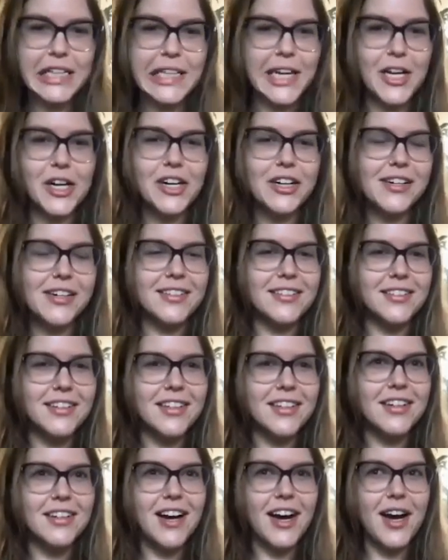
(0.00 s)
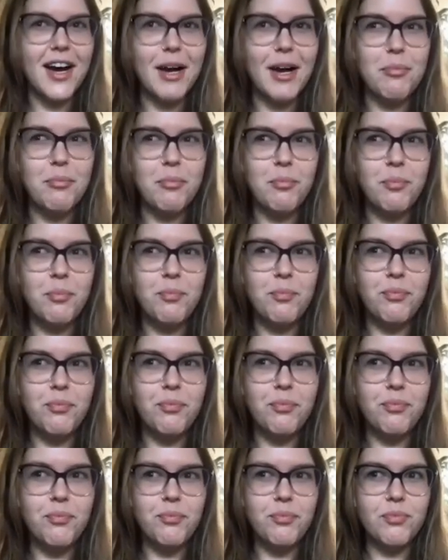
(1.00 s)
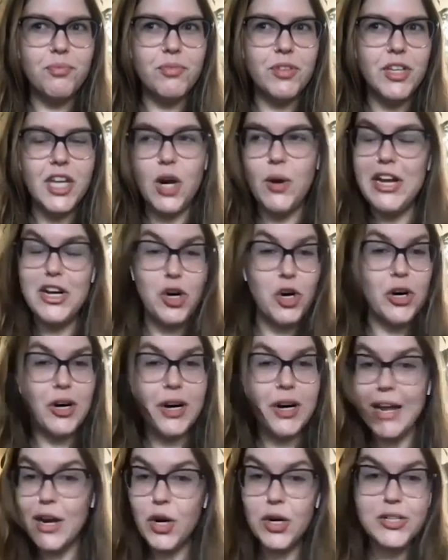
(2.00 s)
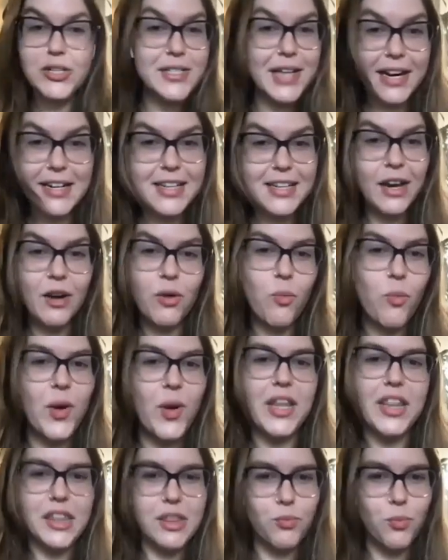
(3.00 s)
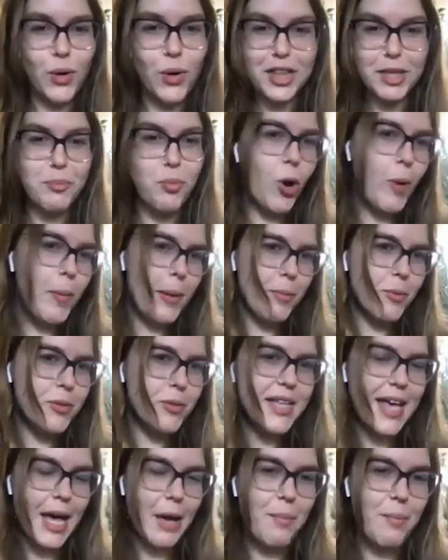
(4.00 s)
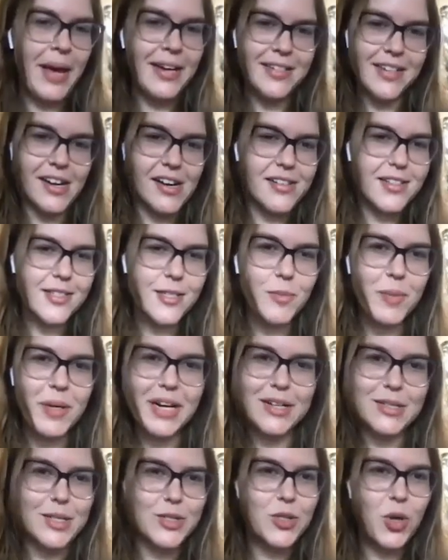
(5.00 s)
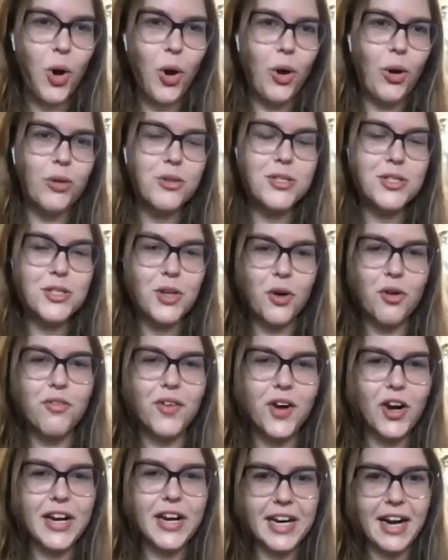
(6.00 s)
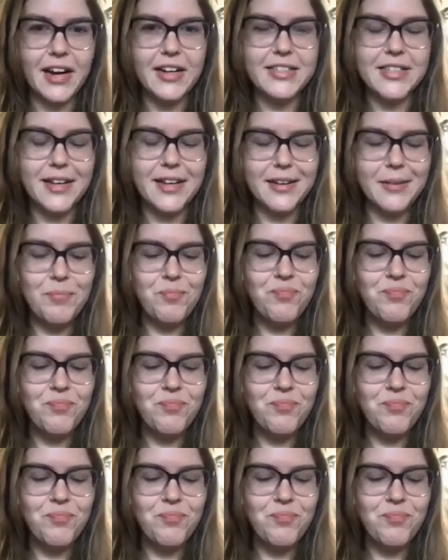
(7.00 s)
clear and um, you know inter- intersecting with what the poor people's campaign does because it's all so very connected